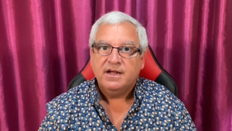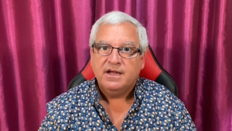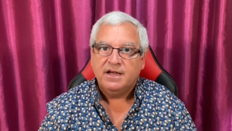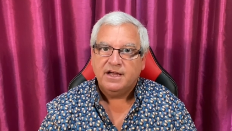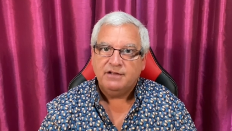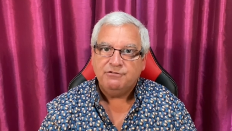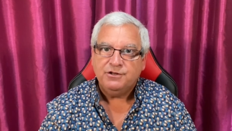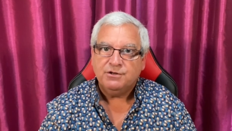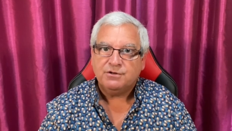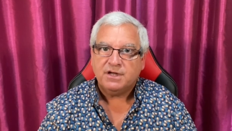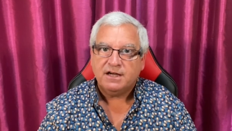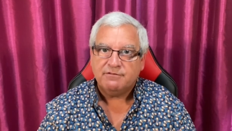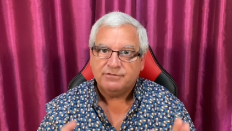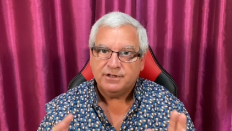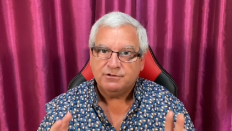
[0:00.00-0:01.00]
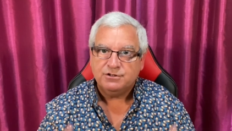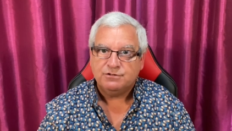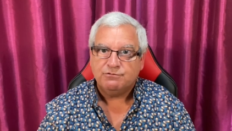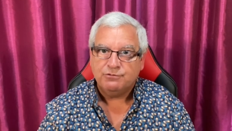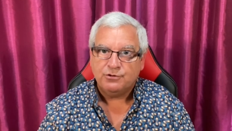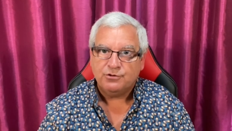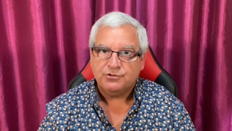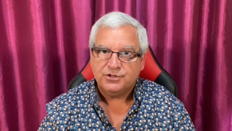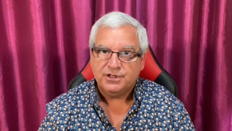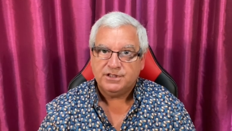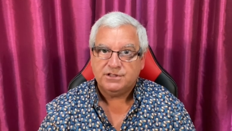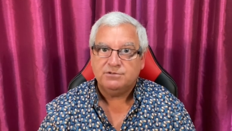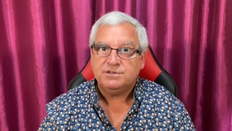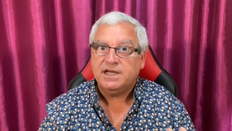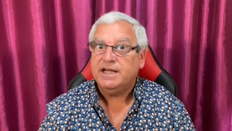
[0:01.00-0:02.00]
If you have those
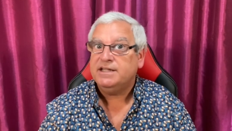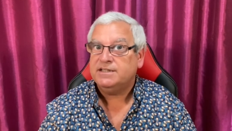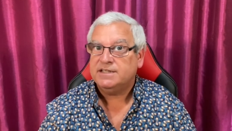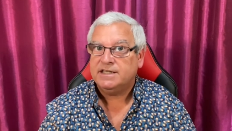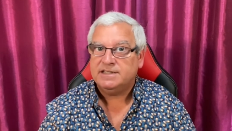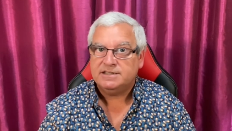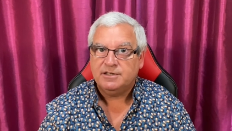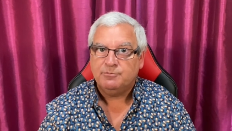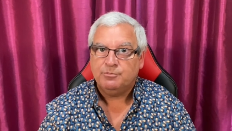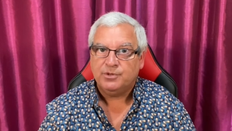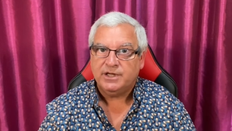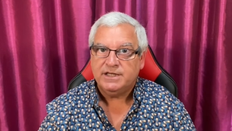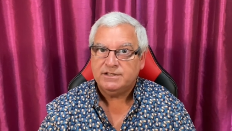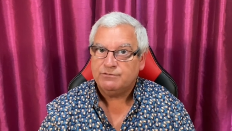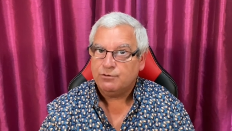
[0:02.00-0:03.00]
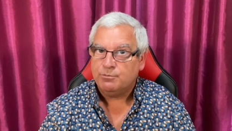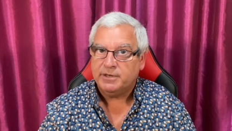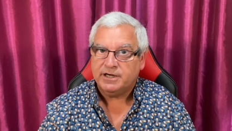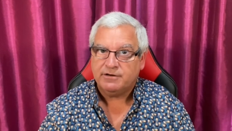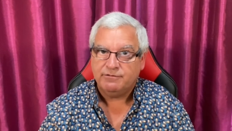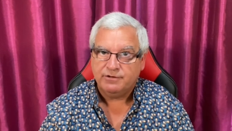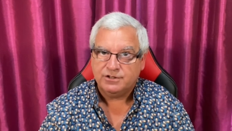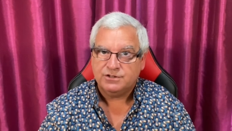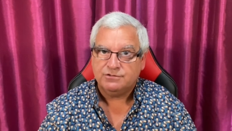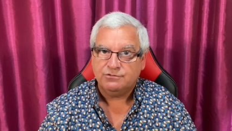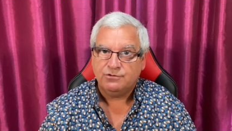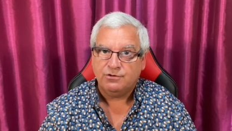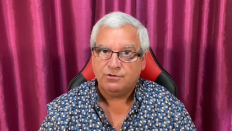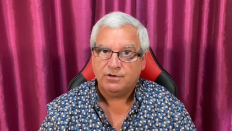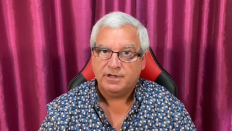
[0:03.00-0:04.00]
those 8 things in place, 4 microphones,
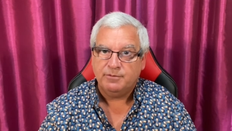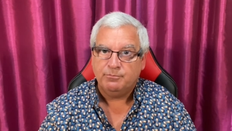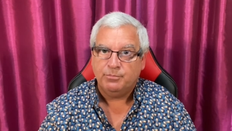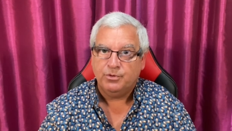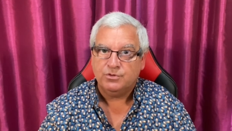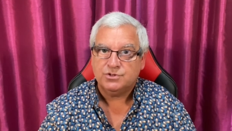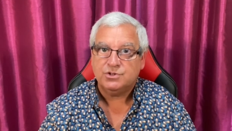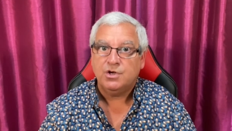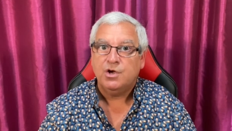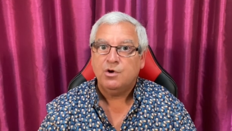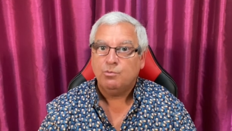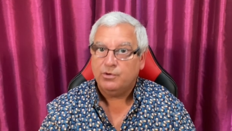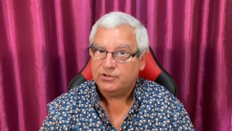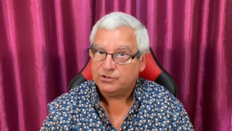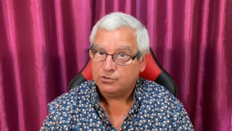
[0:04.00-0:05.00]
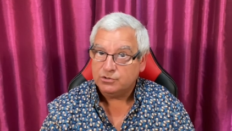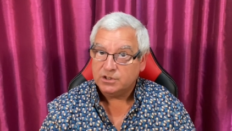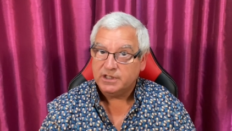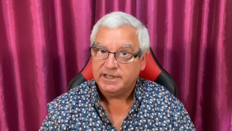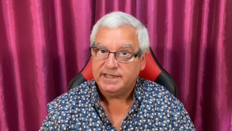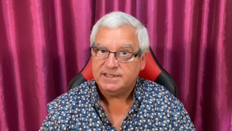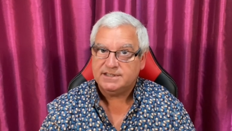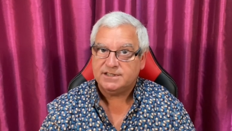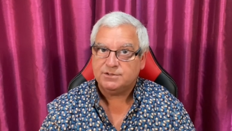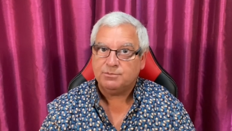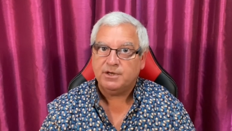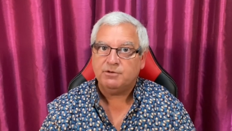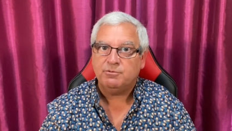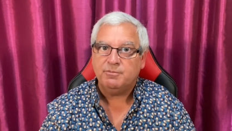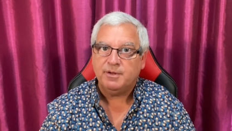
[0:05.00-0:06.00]
4 inputs, with good leads as
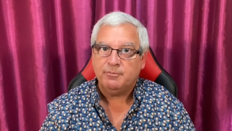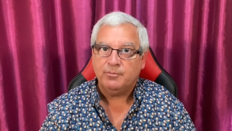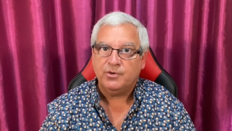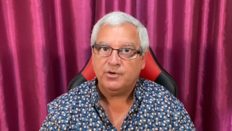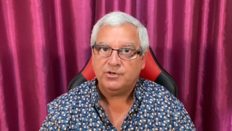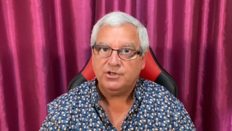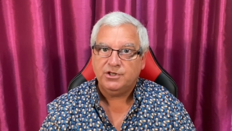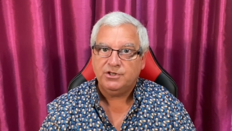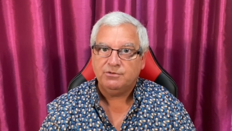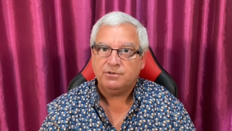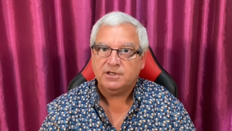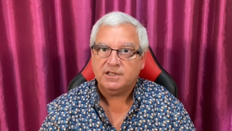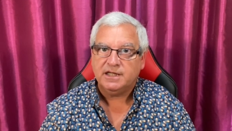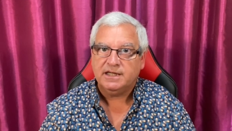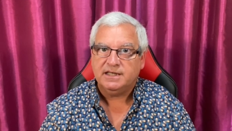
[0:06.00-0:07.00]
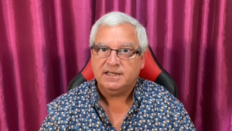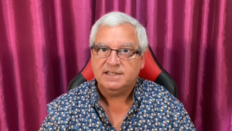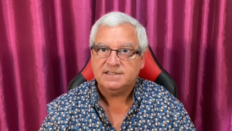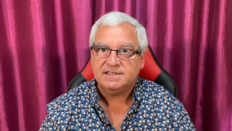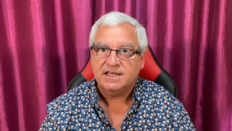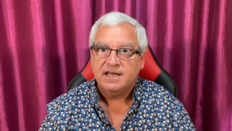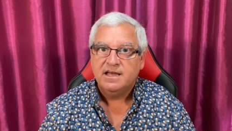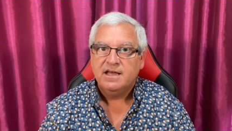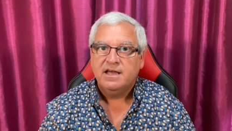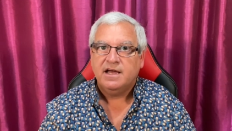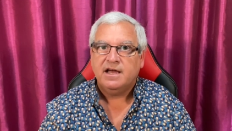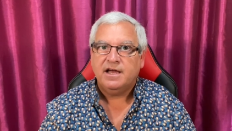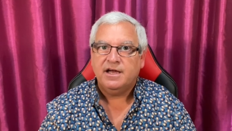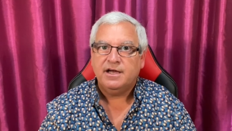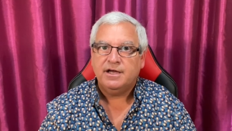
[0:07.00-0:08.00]
well, remember, on your ukuleles,
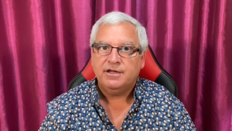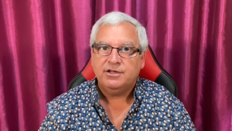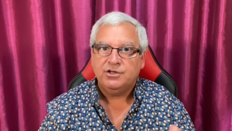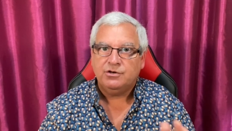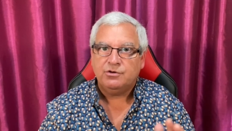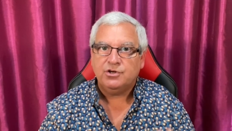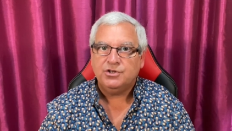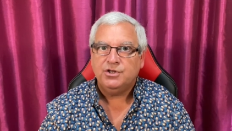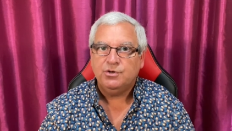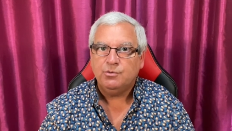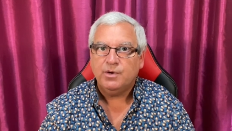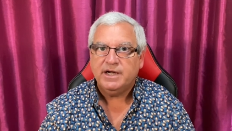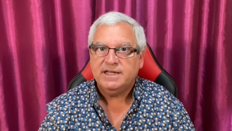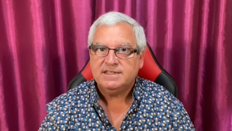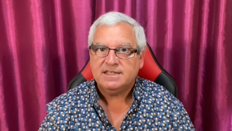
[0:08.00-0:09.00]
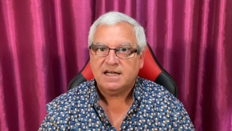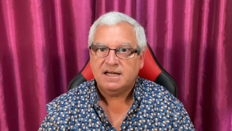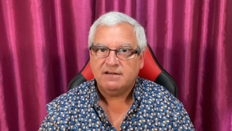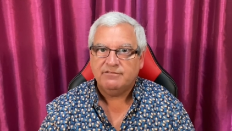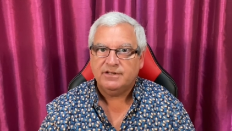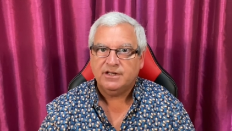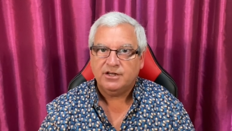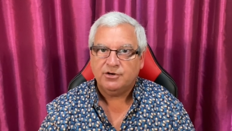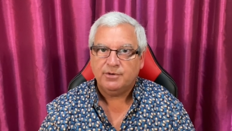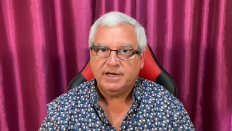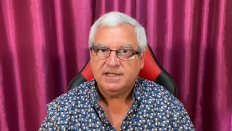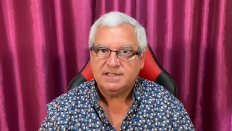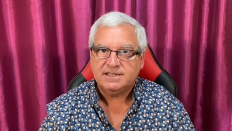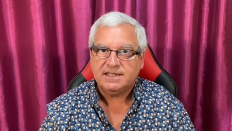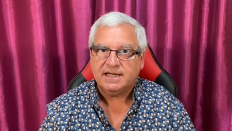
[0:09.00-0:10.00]
you're on your way to having a
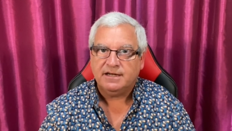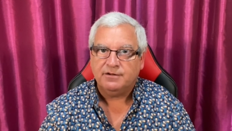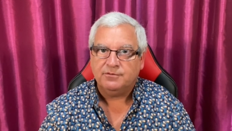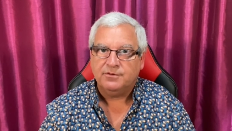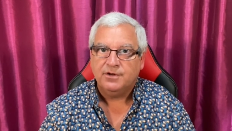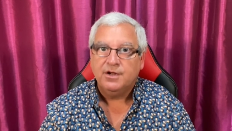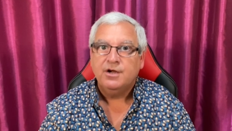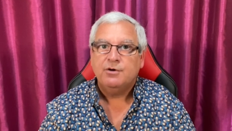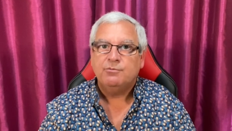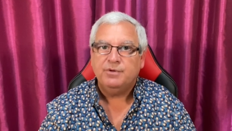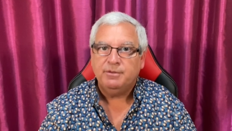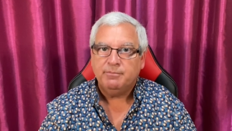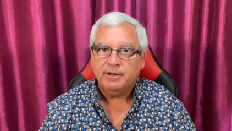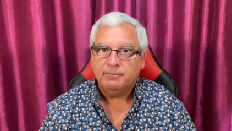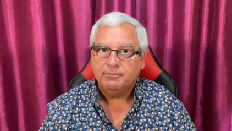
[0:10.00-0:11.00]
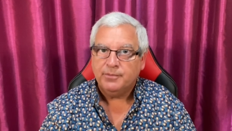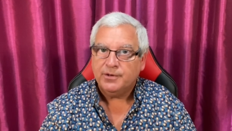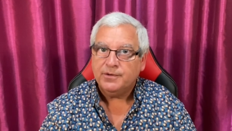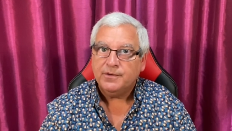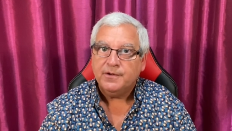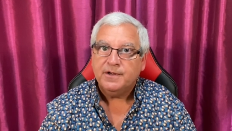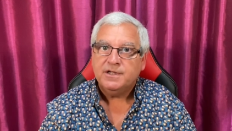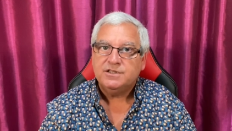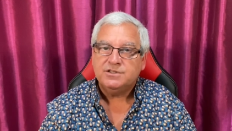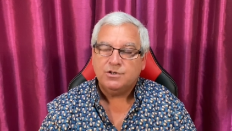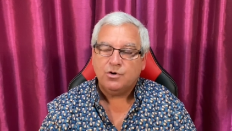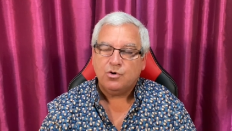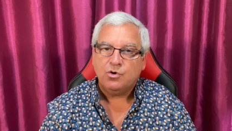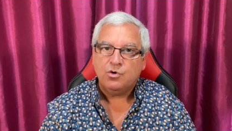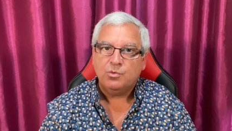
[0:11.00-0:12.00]
great sound. Remember to
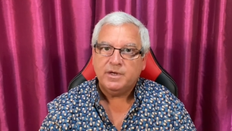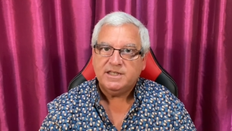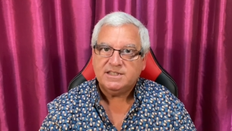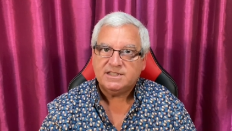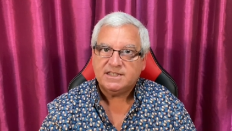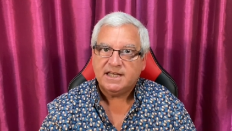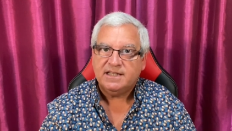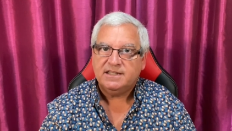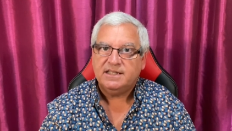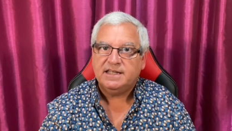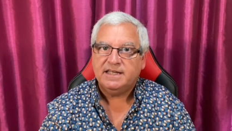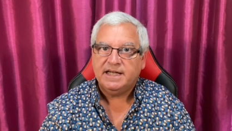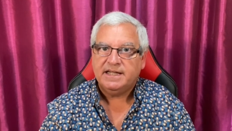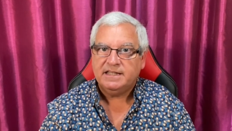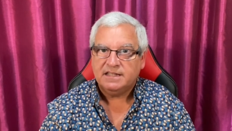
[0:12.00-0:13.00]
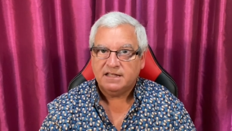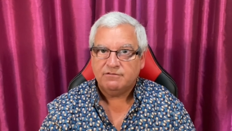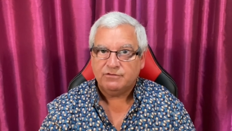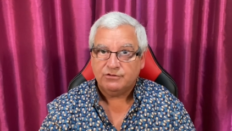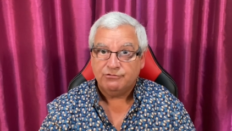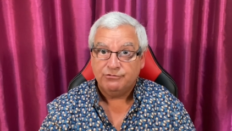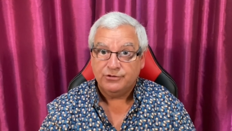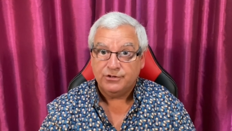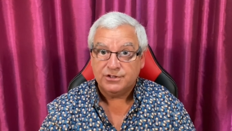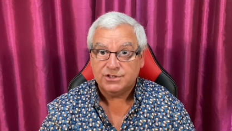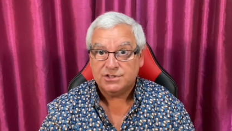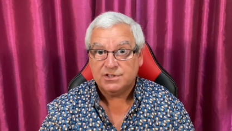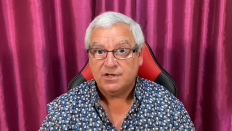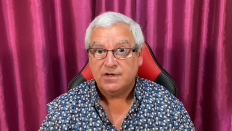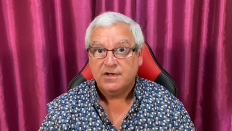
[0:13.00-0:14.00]
always set the gain level first.